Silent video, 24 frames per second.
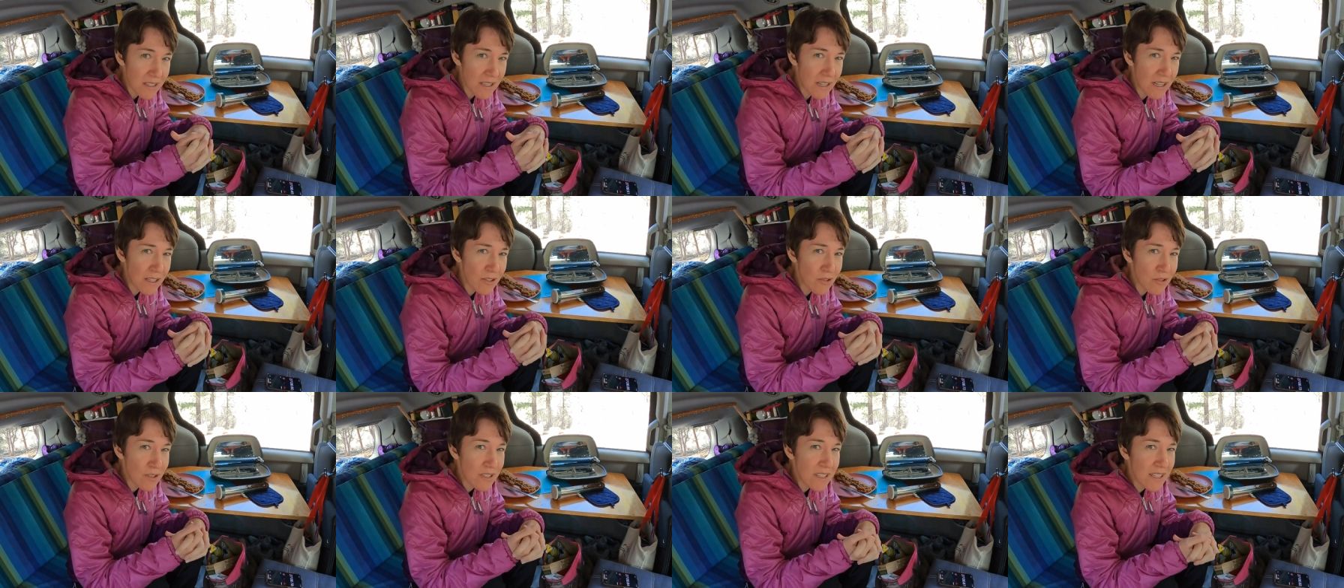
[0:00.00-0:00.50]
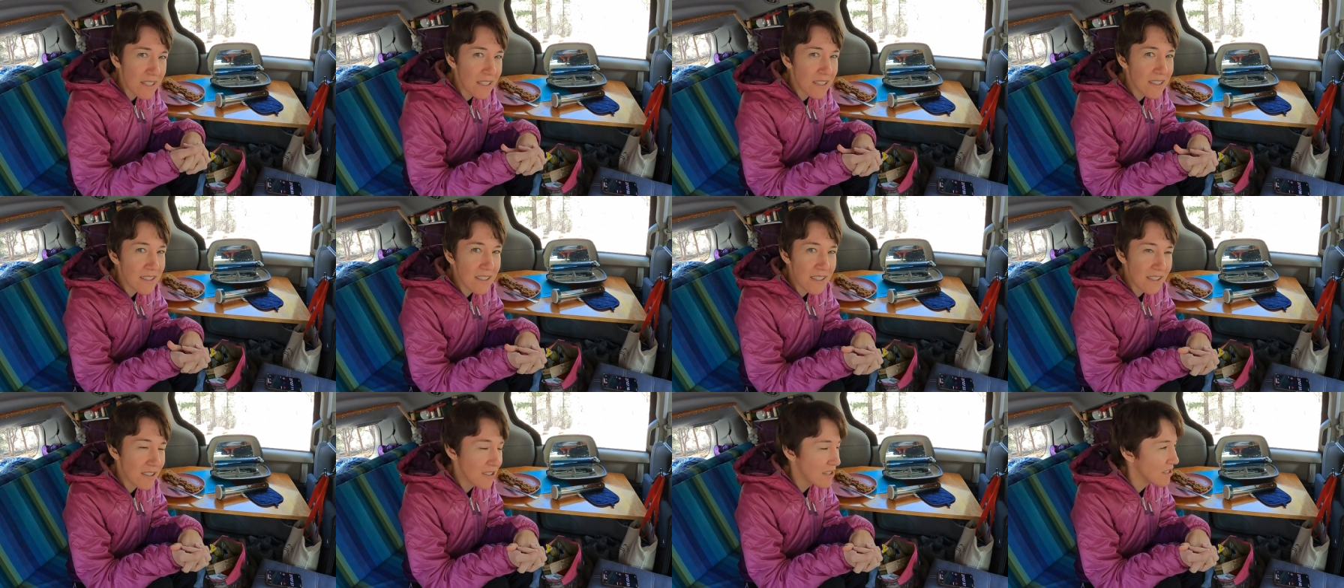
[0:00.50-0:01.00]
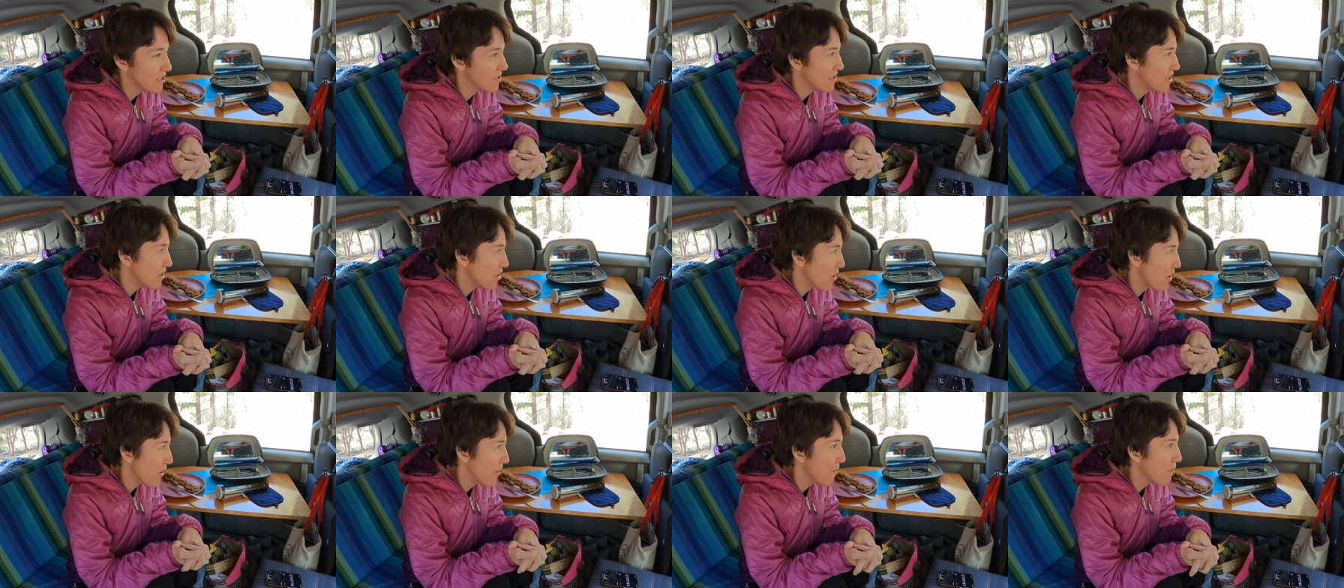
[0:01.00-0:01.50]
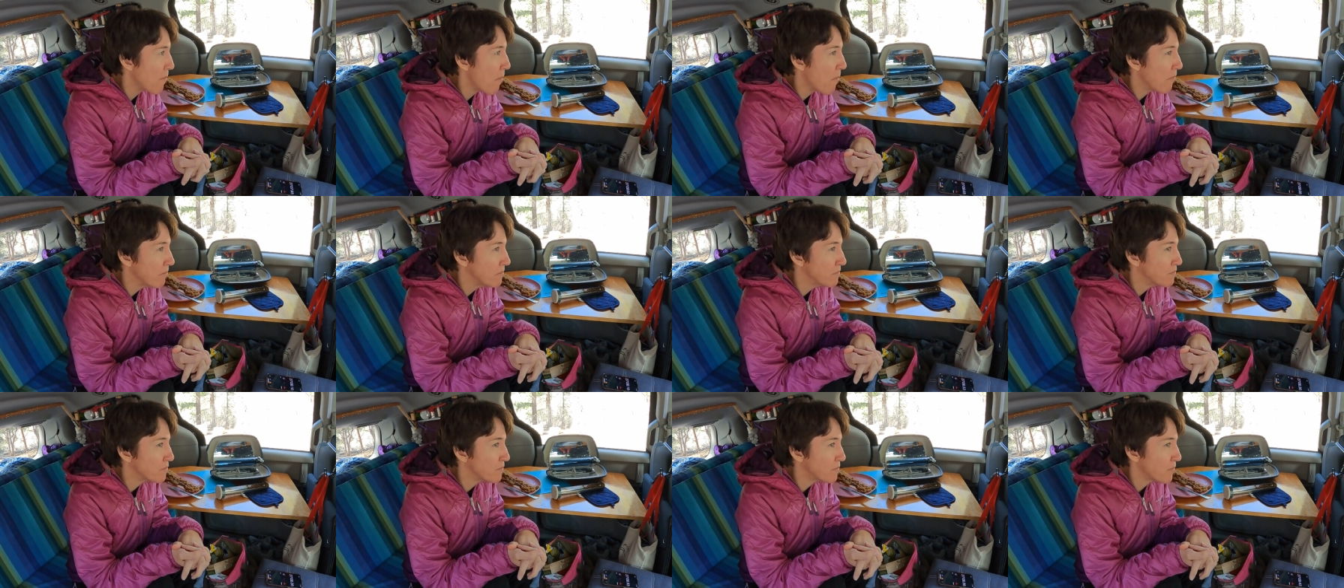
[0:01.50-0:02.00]
it's an interesting consistency though.
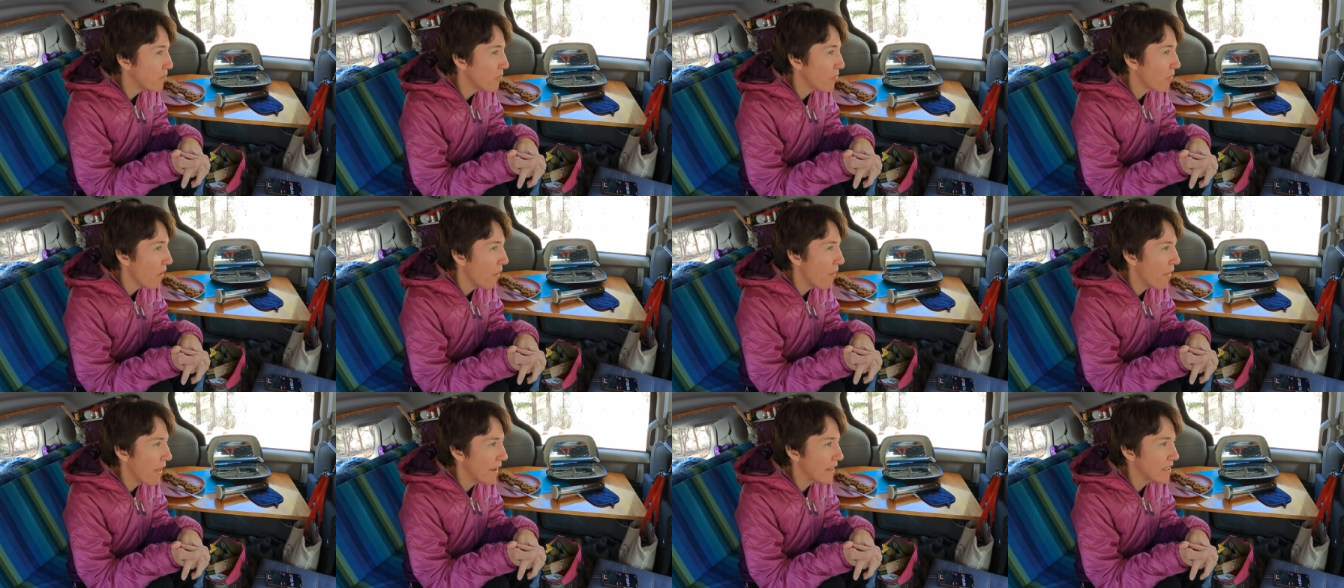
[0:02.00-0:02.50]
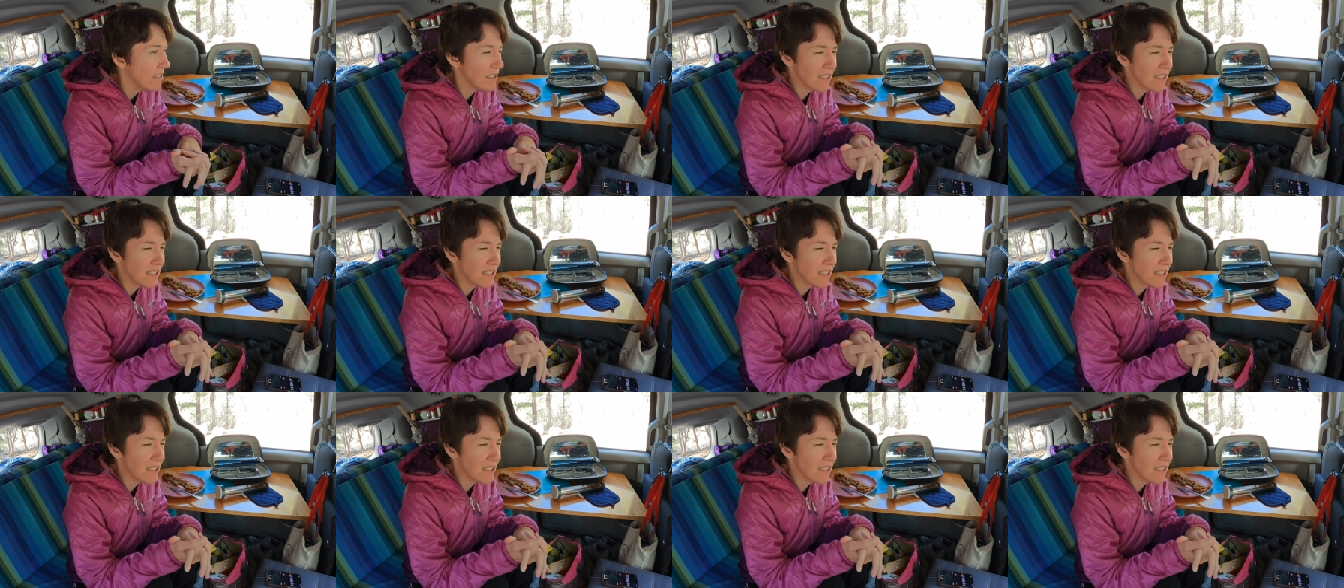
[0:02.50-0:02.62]
Like